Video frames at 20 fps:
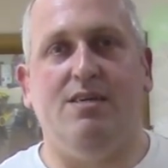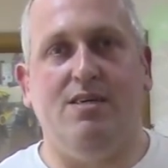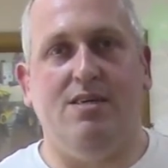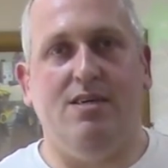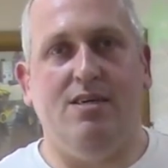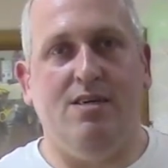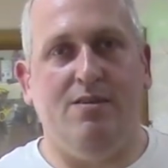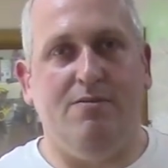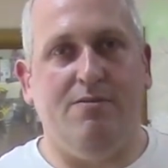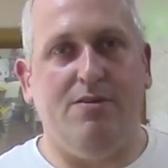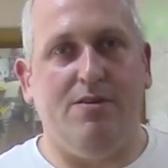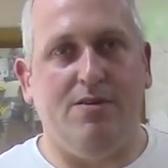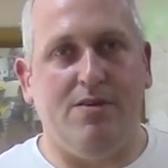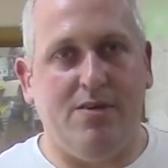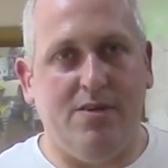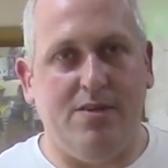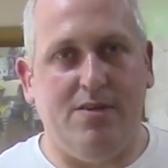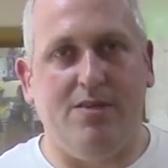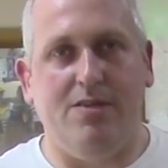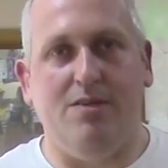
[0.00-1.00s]
if you
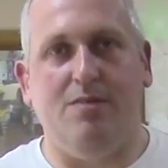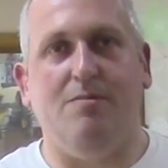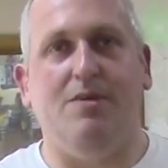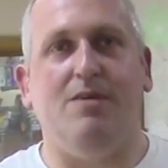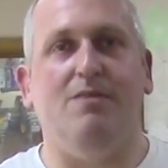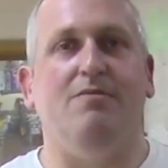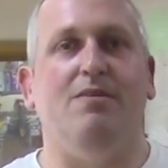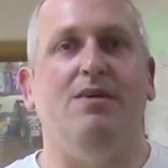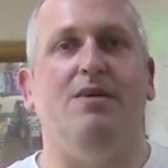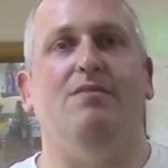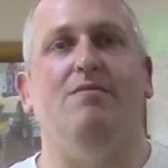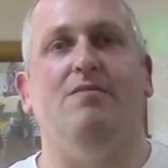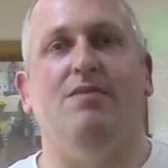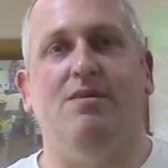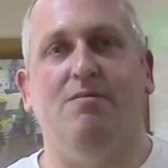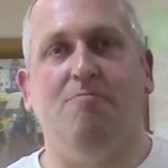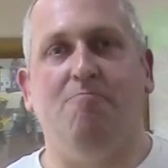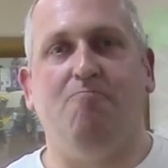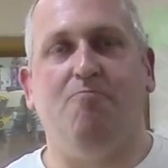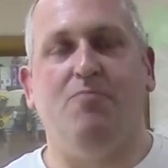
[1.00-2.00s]
could do me a favour,
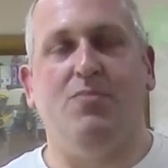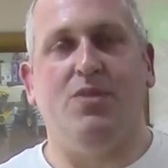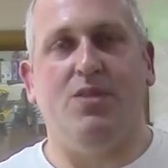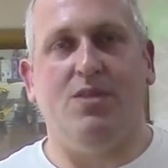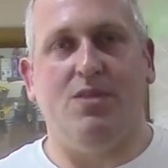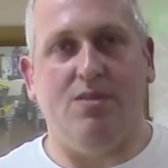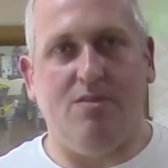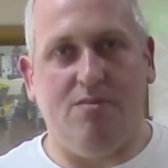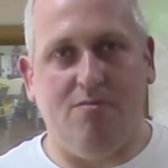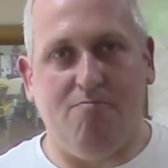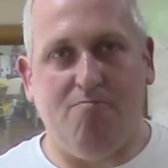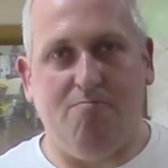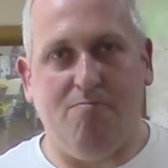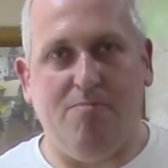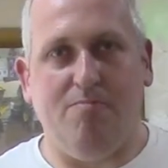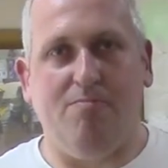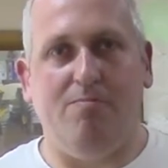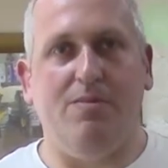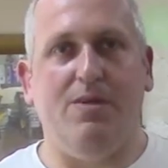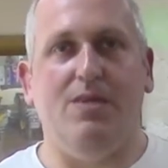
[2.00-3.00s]

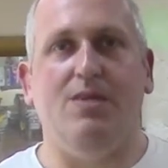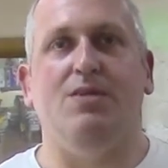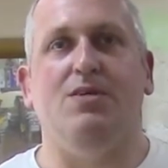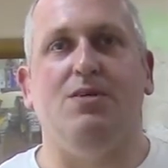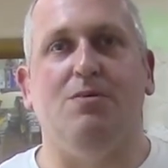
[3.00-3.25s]
please